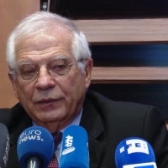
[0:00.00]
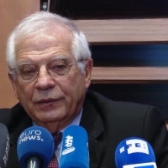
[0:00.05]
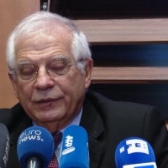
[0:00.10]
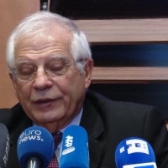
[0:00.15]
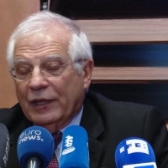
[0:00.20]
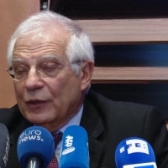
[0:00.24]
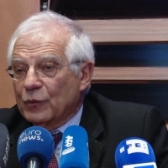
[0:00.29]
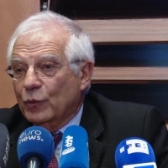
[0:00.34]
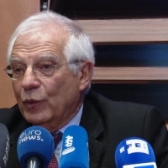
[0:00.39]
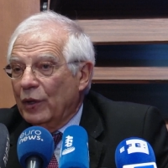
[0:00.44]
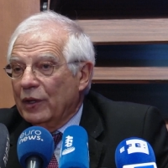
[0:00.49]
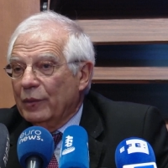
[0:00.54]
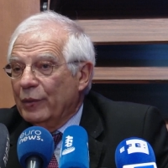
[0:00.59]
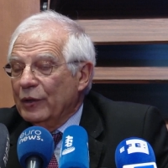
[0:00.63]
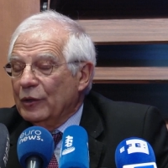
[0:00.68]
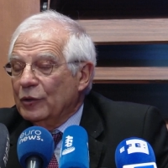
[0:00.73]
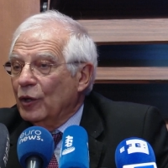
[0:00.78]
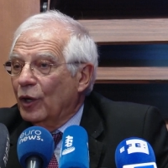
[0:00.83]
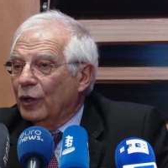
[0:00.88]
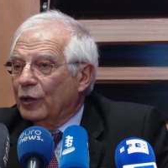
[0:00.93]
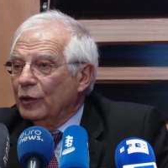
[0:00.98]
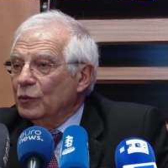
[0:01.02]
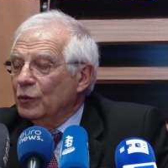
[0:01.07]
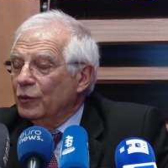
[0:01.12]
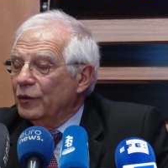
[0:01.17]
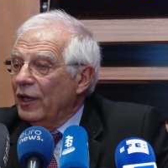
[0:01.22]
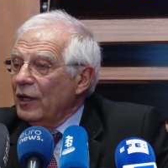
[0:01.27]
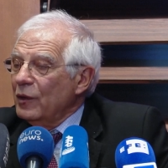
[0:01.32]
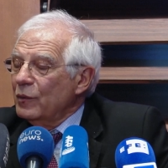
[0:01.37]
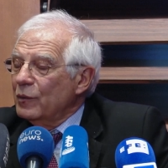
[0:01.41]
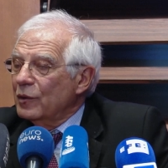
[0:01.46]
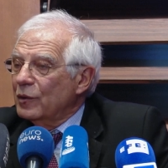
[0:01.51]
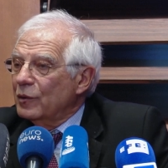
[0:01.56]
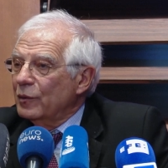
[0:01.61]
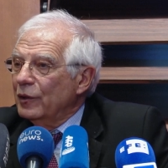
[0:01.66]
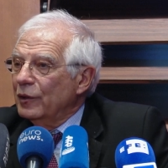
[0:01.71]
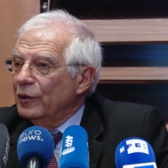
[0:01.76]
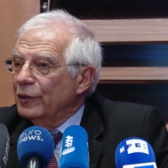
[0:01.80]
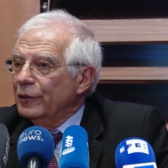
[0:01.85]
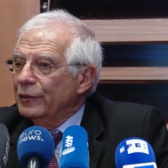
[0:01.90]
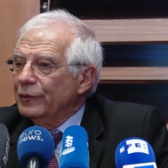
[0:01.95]
That's why I've been talking today with
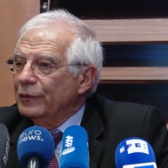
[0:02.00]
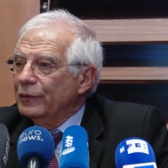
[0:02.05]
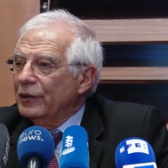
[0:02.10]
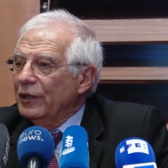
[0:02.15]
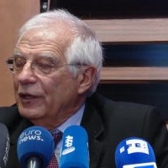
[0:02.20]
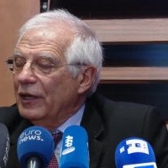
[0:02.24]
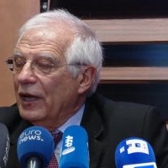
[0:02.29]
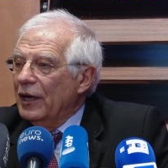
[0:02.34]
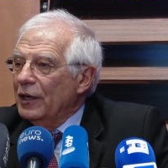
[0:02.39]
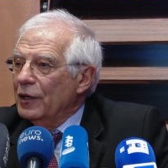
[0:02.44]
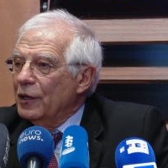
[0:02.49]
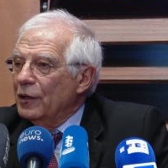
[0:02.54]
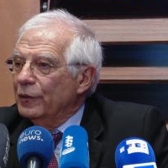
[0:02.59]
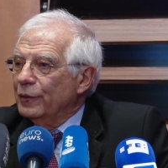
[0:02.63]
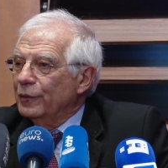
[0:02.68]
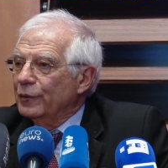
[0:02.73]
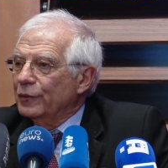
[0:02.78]
the Iranian